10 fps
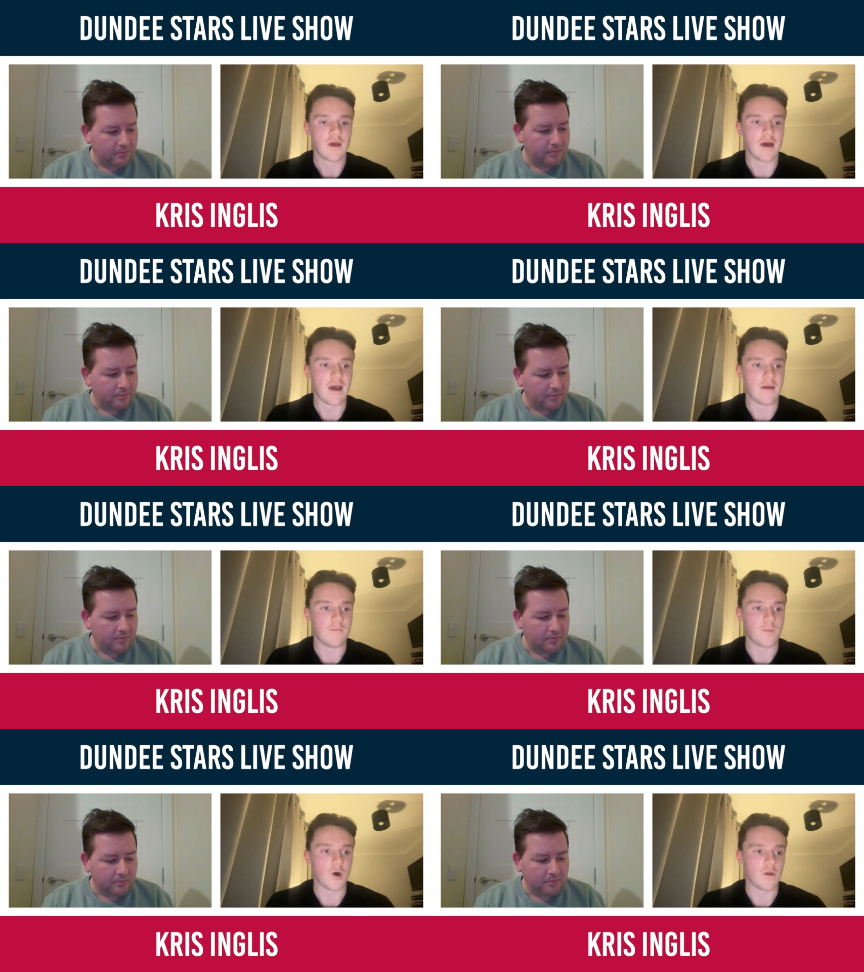
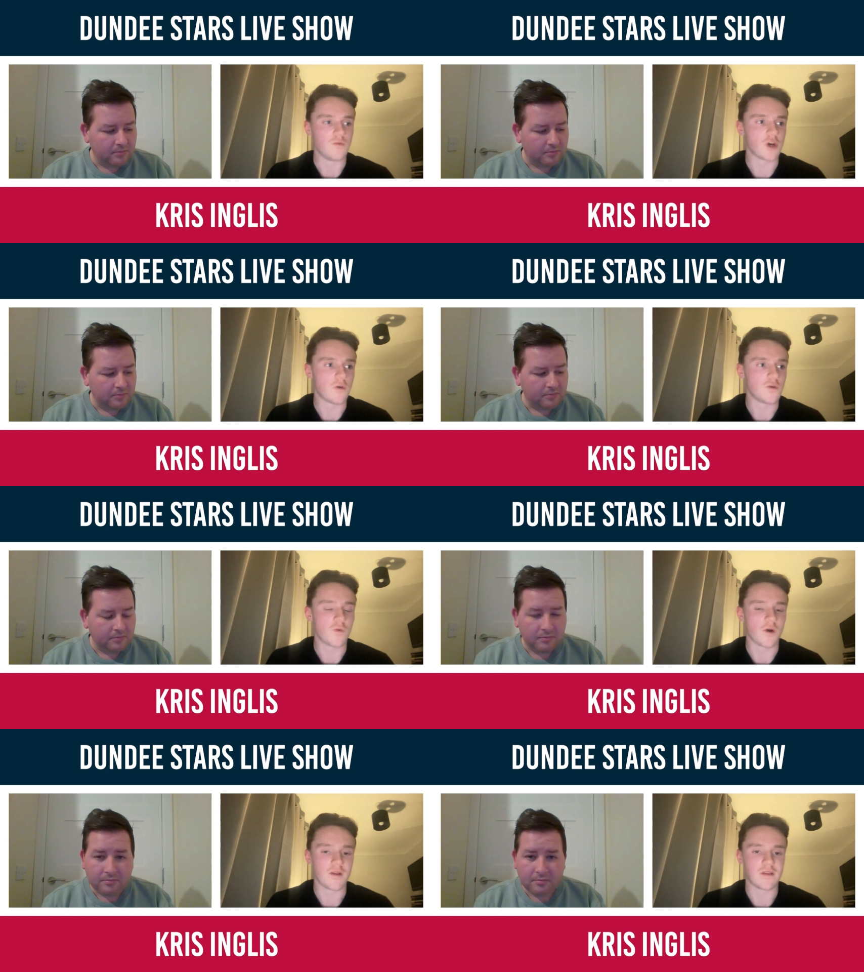Speaker 1: um, no he was
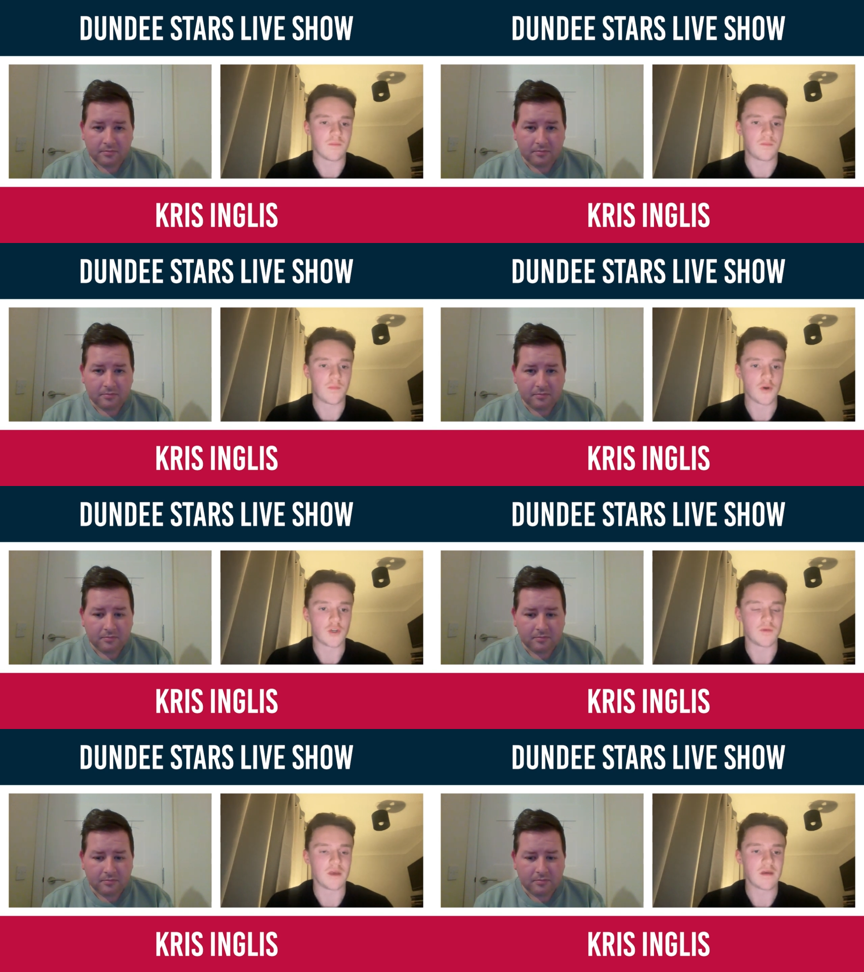always wanting to
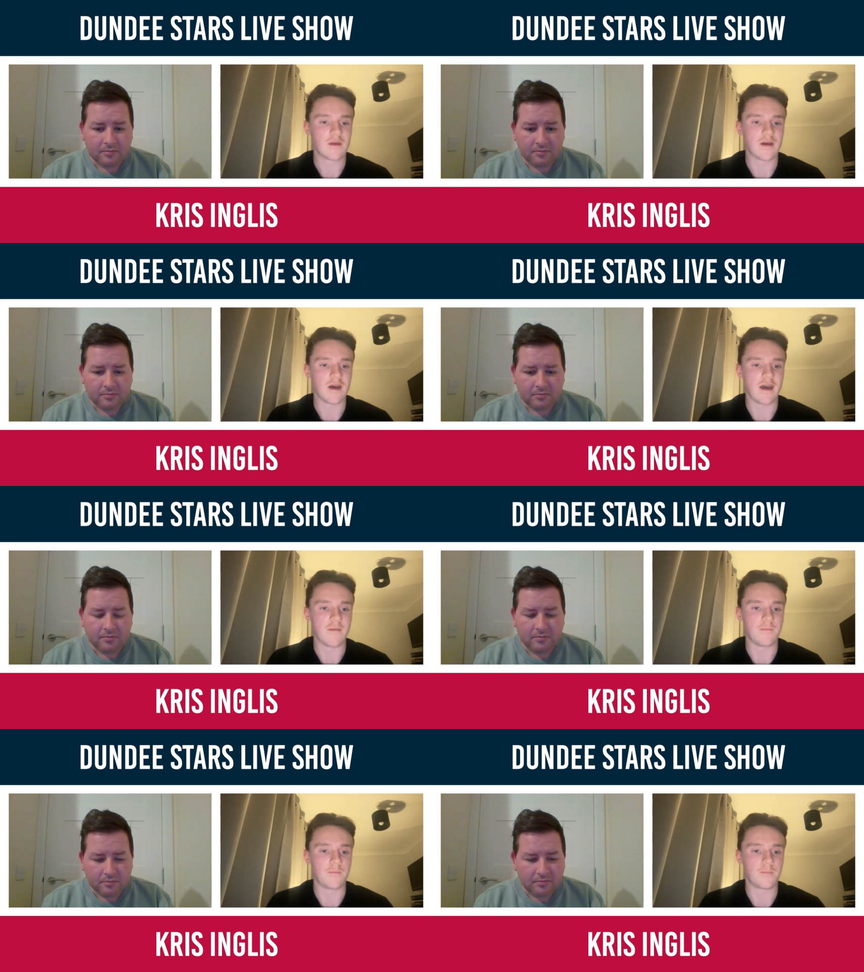push me
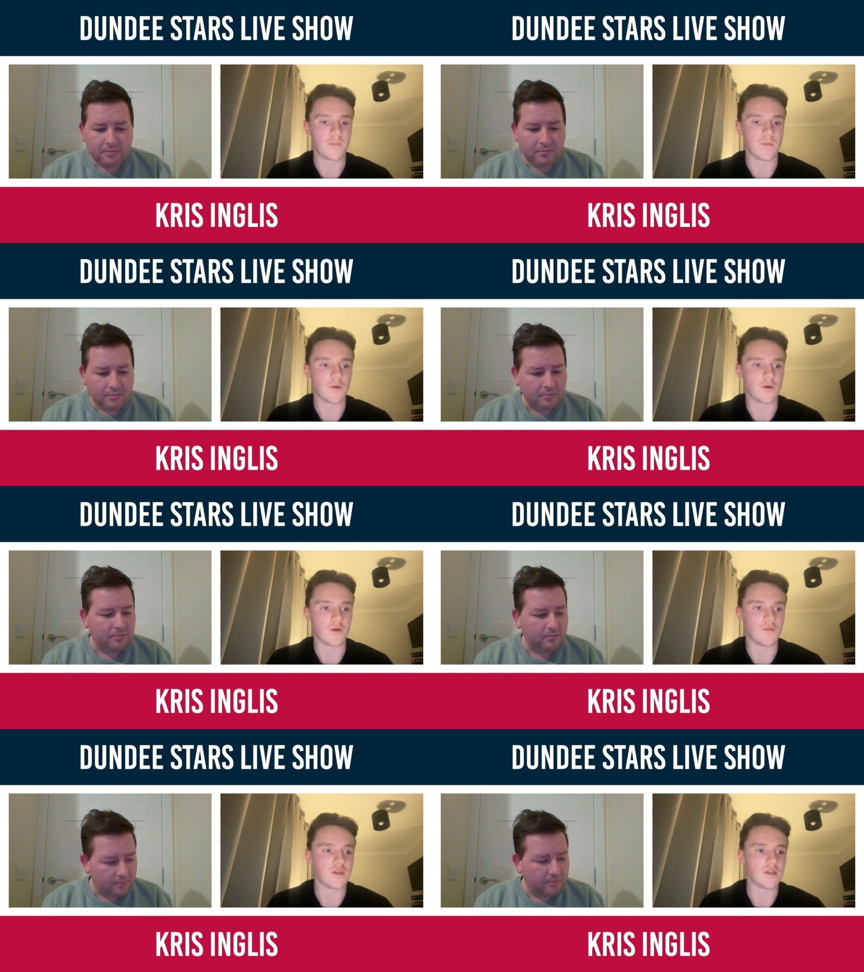um, you
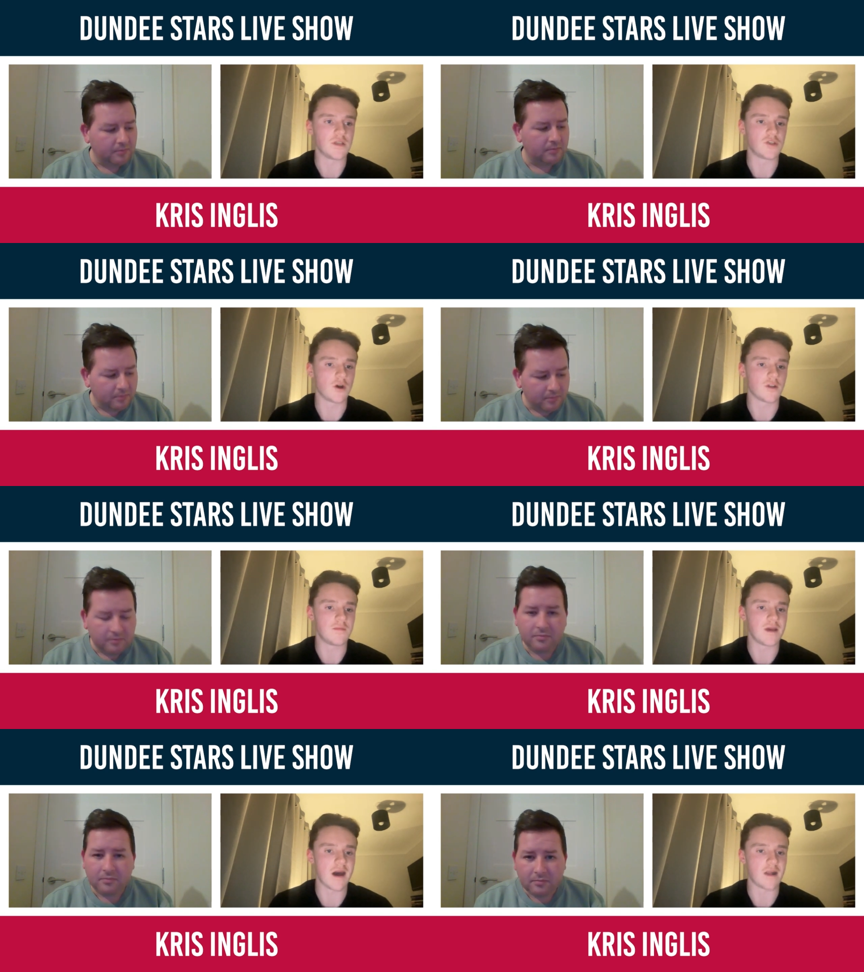know, he, has got
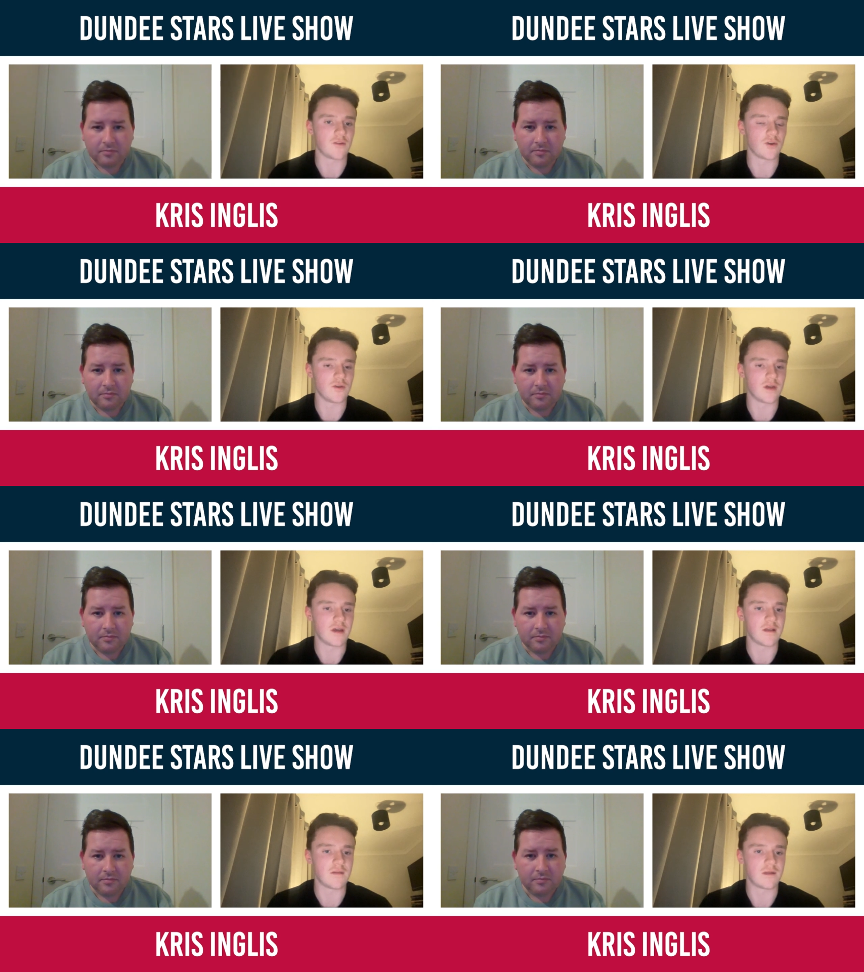to be hard on you,
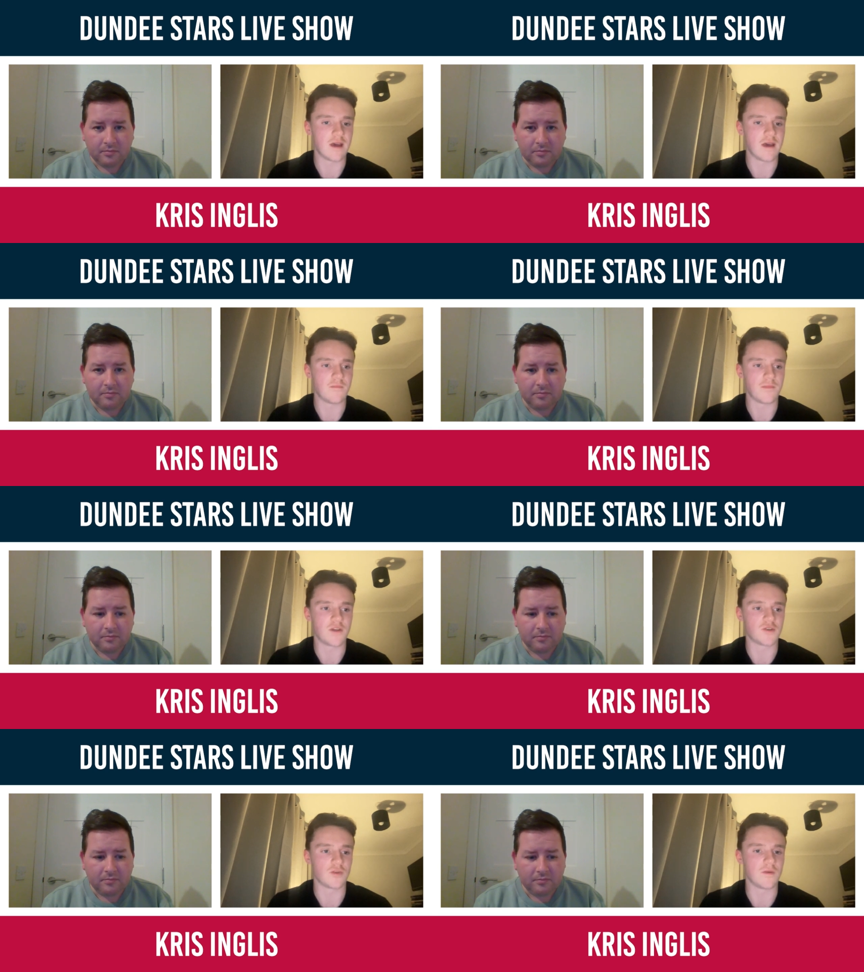and um,
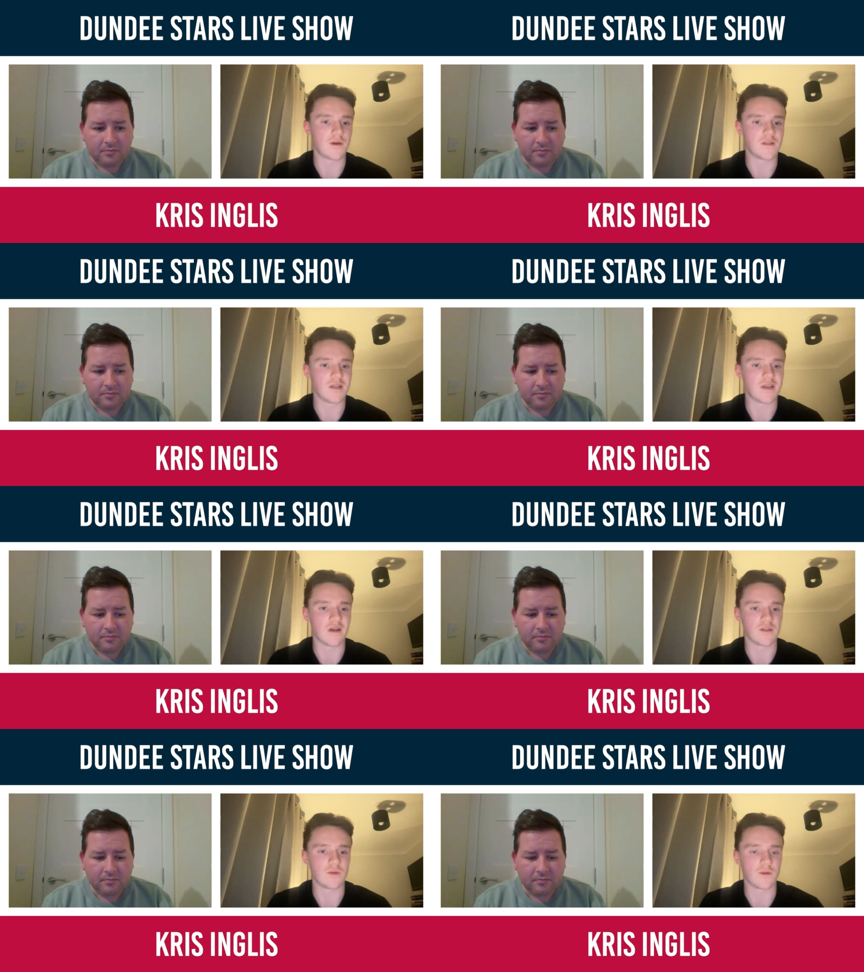but it's only because he
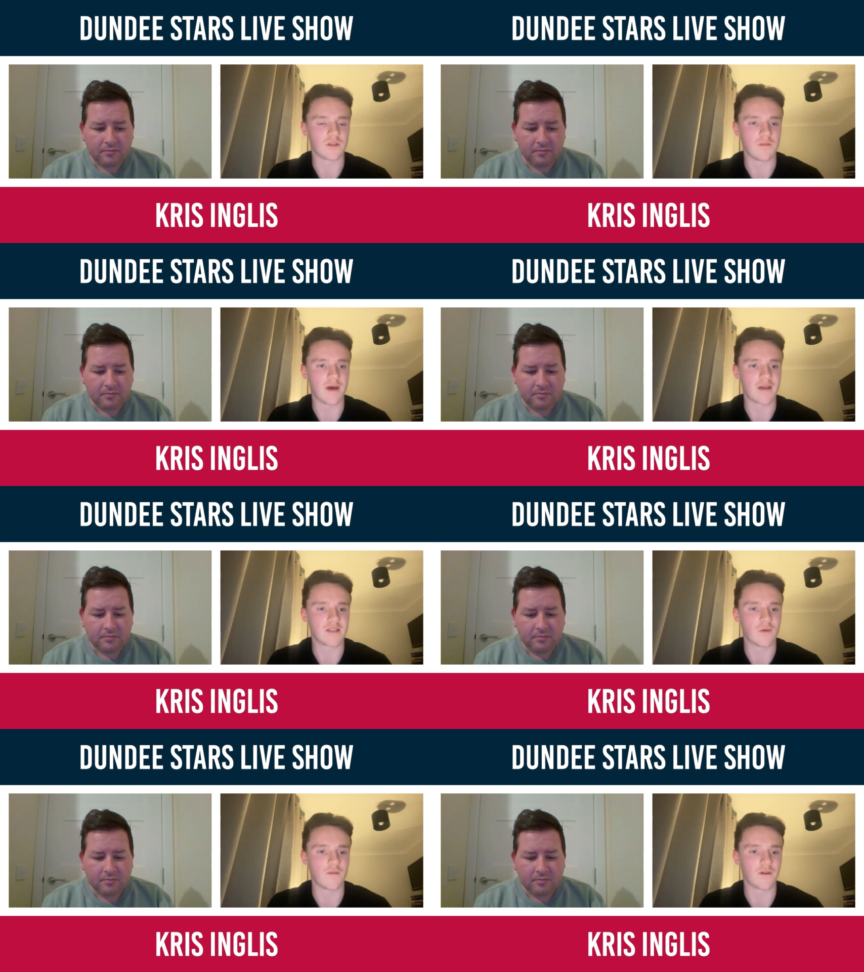cares and he wants the best out